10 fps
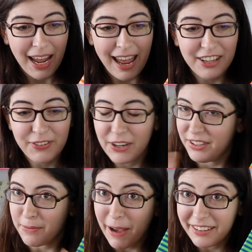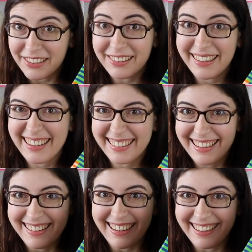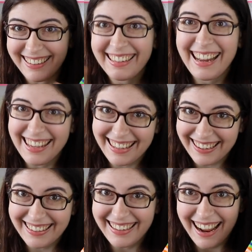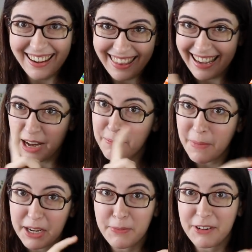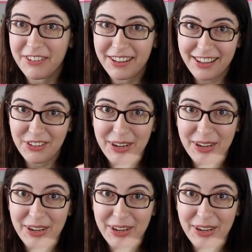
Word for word: as far as the puzzle is concerned, I think you can tell that I much prefer this